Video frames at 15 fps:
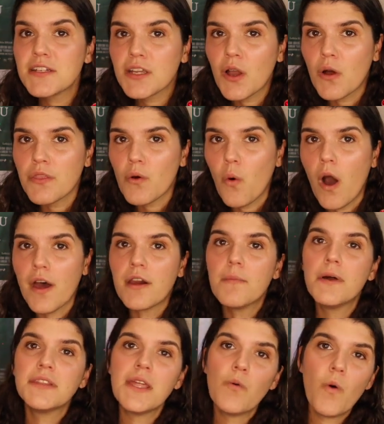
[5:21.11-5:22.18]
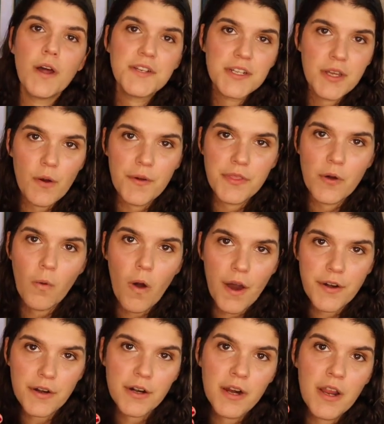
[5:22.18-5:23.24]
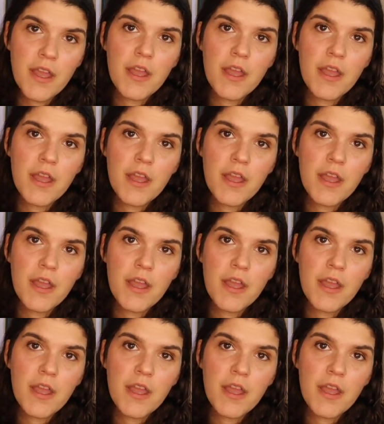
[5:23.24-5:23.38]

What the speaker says: to go in the water, but they want to go in the water.